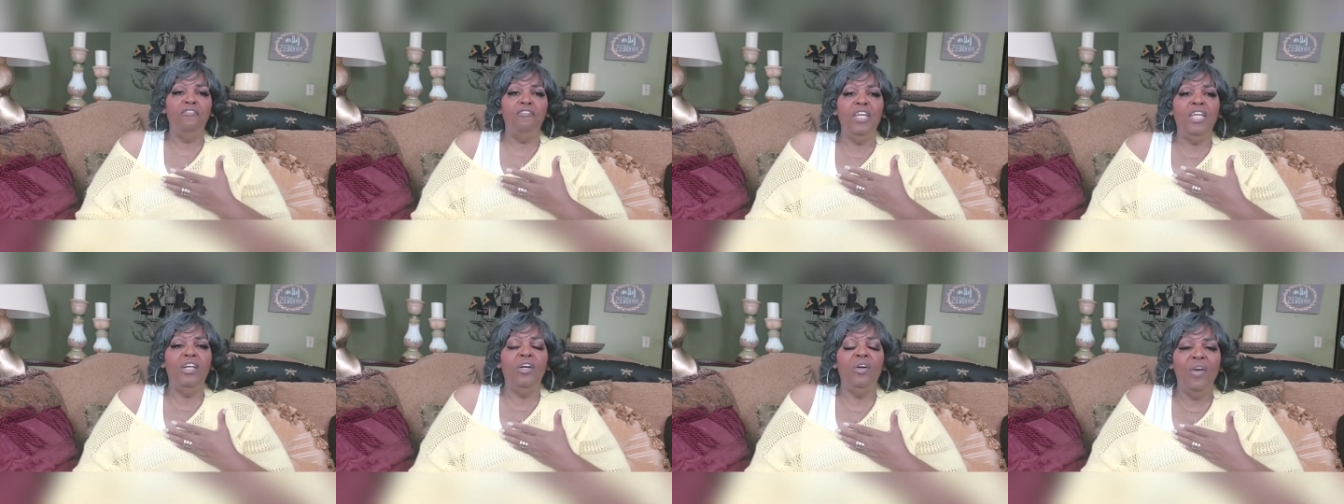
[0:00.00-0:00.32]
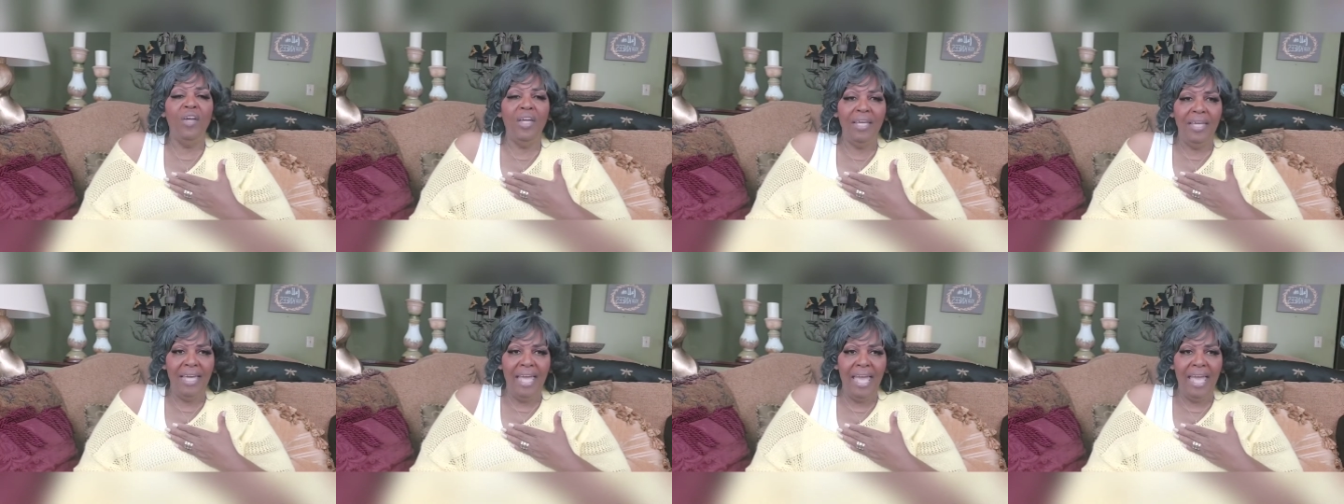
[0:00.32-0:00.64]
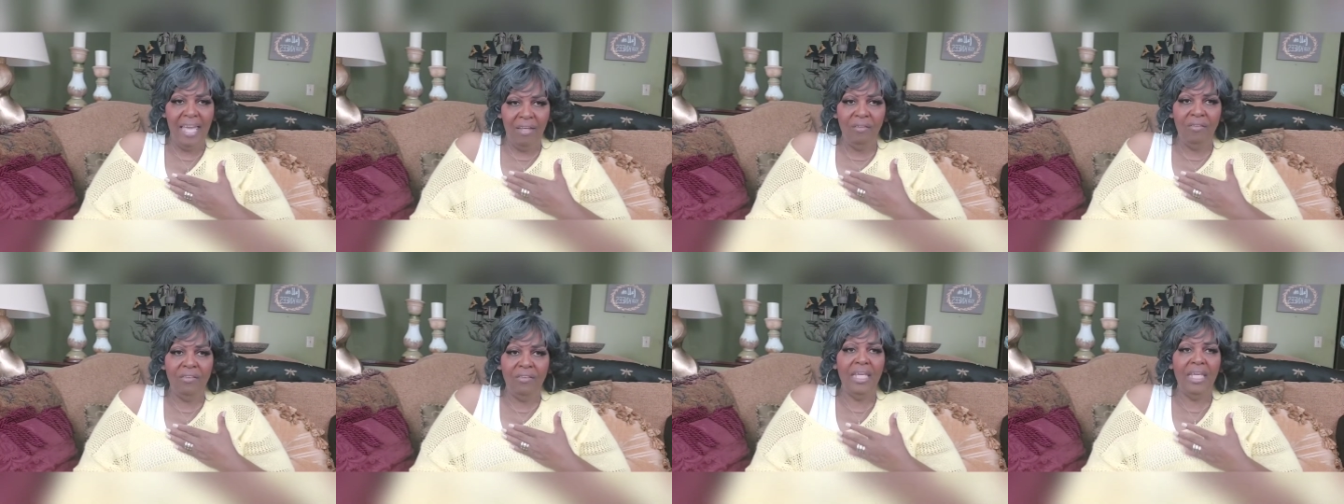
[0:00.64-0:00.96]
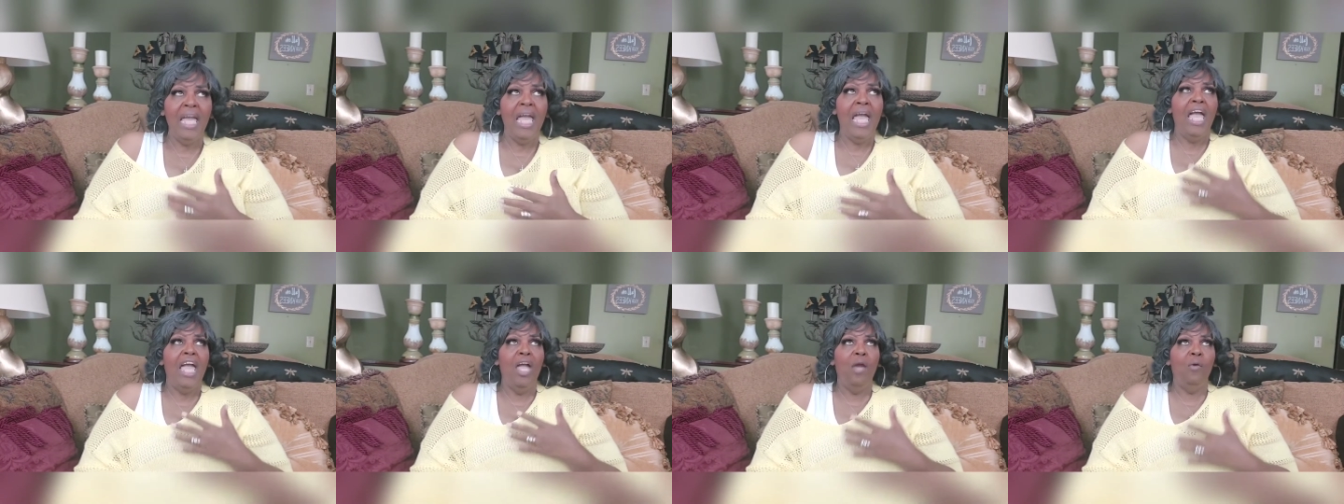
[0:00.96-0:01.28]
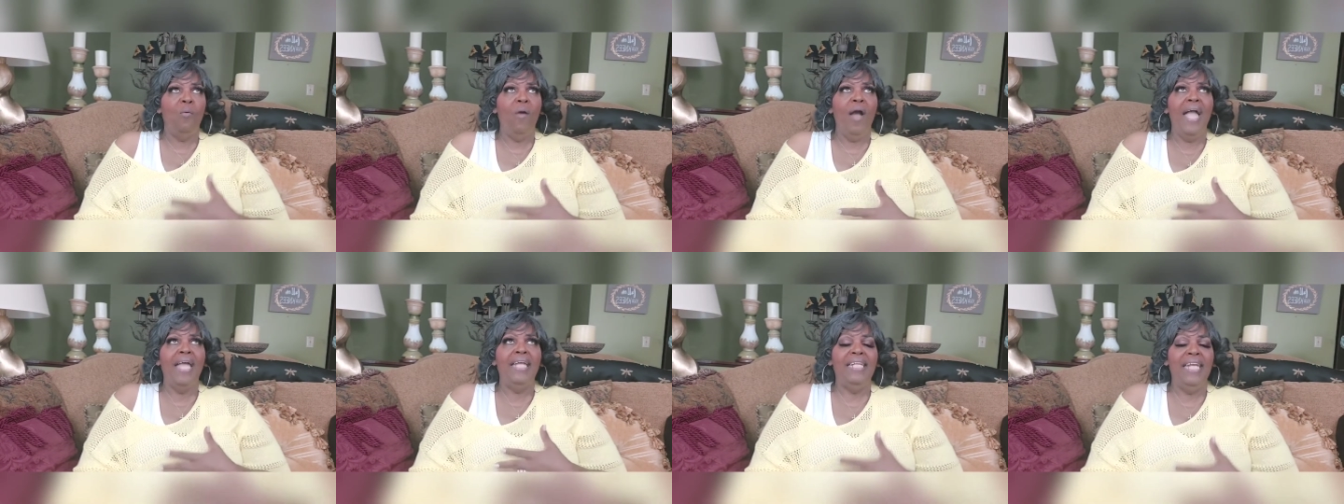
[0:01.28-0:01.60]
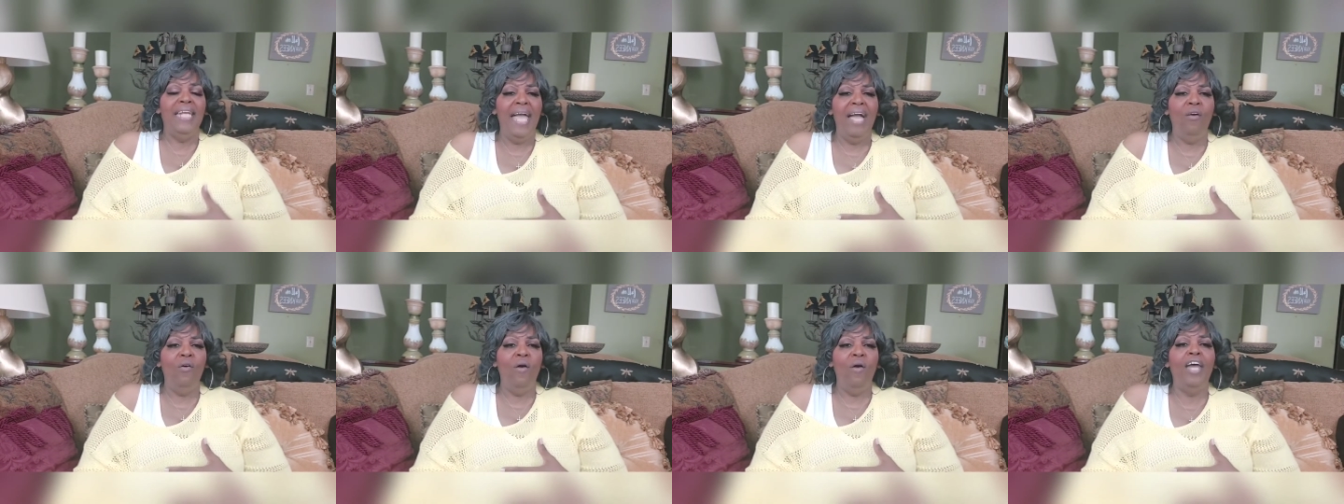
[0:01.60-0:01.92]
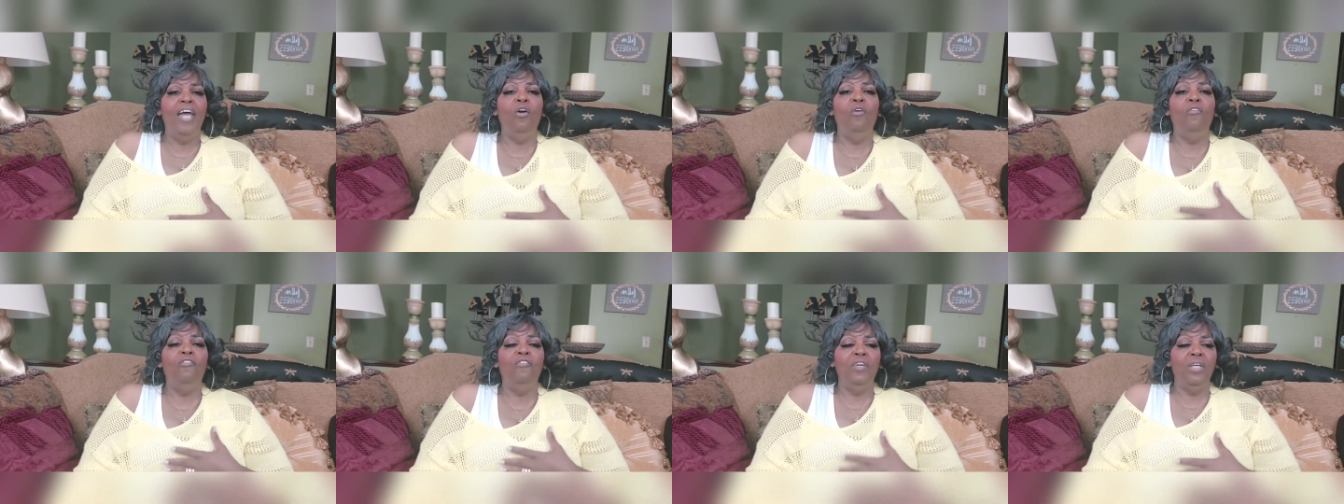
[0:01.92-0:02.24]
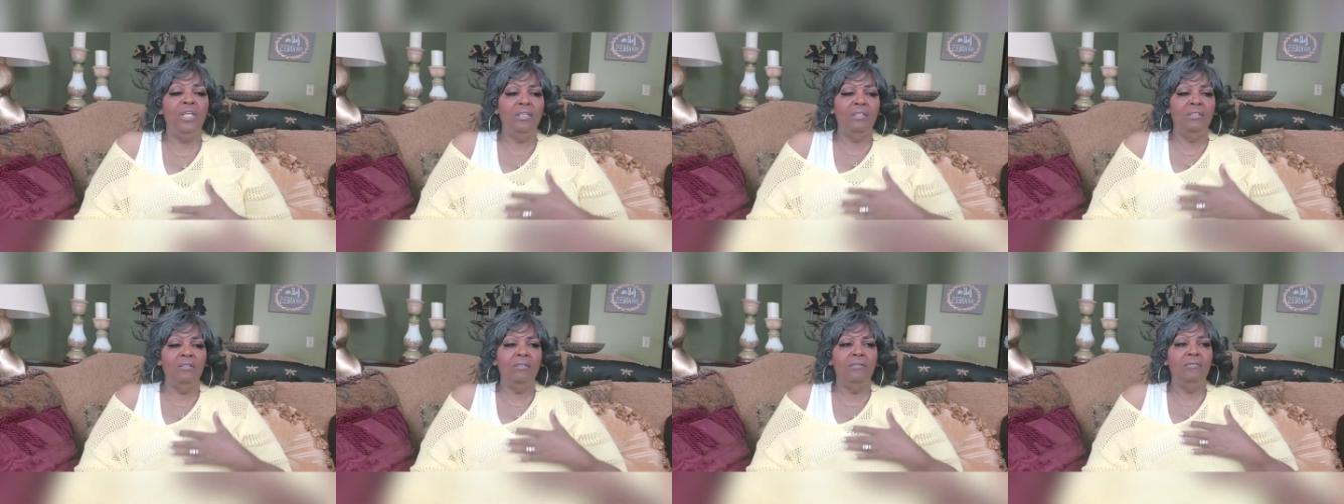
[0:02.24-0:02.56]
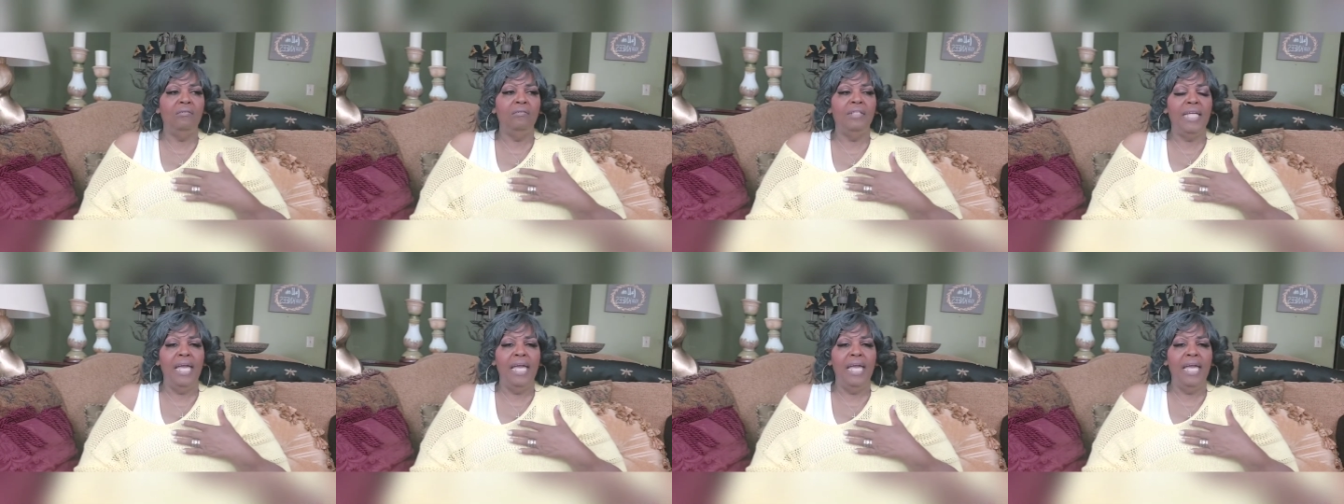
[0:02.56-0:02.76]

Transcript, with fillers: to feel healthy, and right now I don't feel